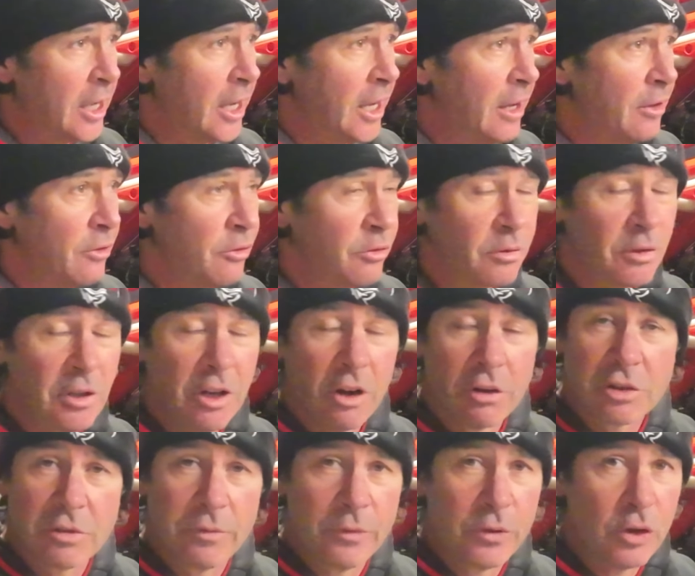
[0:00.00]
Uh, used
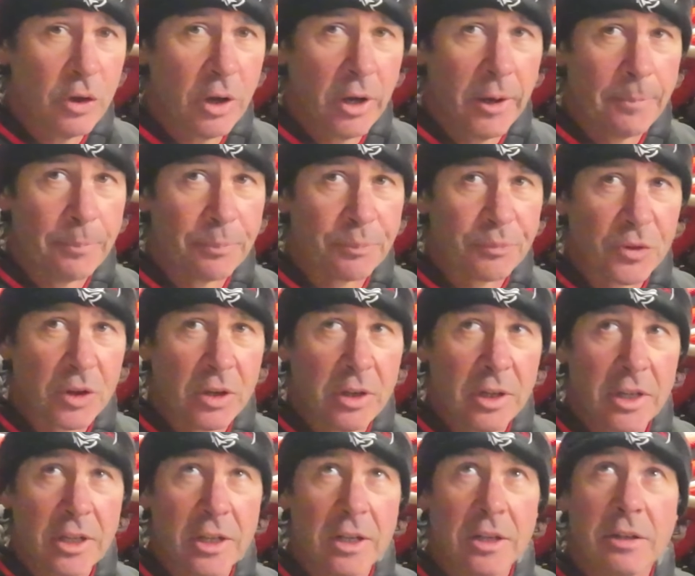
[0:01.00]
lots of um,
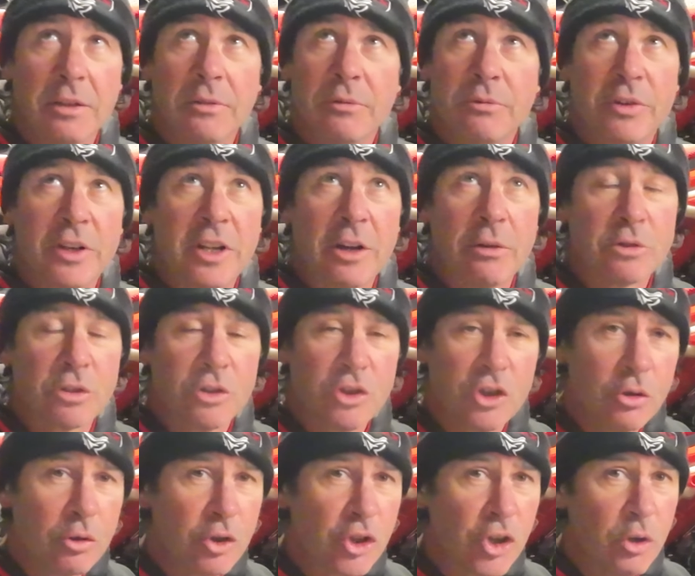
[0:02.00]
uh, videos on
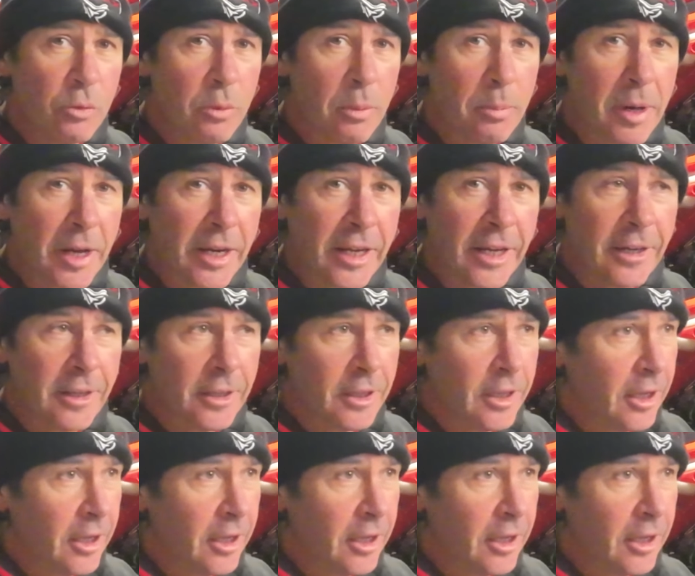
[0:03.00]
YouTube about it.